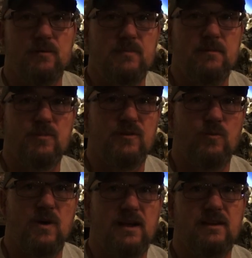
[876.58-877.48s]
a member of the
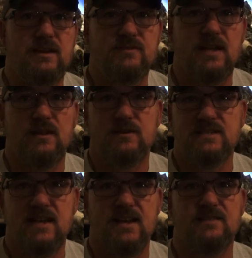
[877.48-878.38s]
Wildlife Gallery
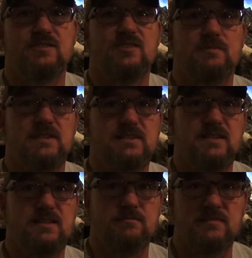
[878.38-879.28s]
taxidermy
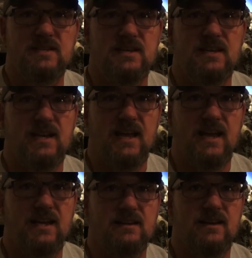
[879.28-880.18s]
team,
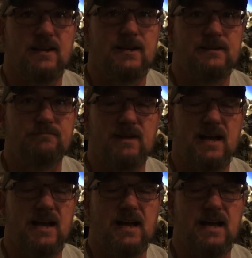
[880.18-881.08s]
and
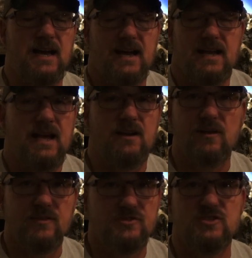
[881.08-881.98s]
I got
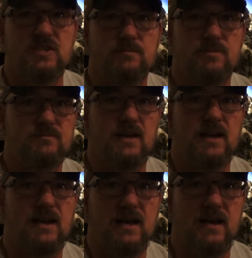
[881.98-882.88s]
all the sheep.
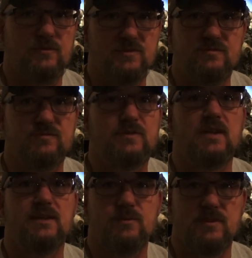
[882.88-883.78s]
I was
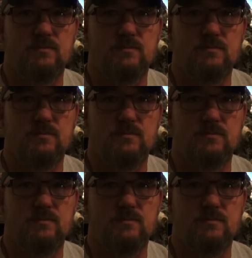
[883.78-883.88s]
flooded with